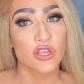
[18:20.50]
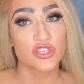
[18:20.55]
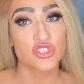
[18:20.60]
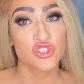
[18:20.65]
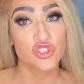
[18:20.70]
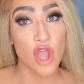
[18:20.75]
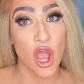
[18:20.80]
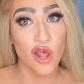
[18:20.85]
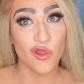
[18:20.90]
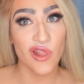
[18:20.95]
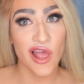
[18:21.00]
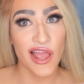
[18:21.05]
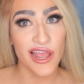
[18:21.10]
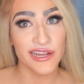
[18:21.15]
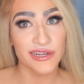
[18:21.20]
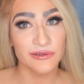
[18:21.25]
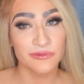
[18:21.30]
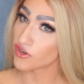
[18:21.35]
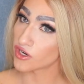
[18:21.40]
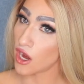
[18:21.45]

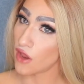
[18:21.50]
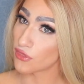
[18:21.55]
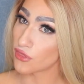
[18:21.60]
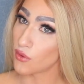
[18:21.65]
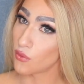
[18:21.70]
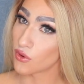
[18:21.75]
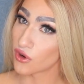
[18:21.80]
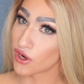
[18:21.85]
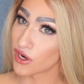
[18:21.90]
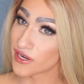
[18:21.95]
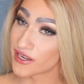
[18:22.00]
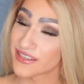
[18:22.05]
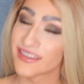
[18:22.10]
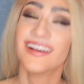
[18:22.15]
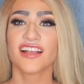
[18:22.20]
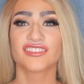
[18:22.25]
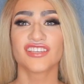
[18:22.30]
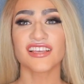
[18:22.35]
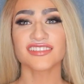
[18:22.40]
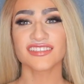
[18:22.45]
jawline, forgot the word.
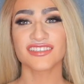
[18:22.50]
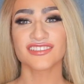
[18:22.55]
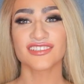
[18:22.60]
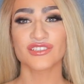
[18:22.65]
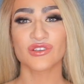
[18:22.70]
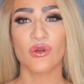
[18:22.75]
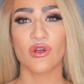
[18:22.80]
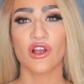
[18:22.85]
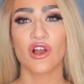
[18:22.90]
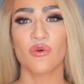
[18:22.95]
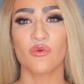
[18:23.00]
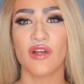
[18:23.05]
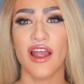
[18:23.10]
Just a tutorial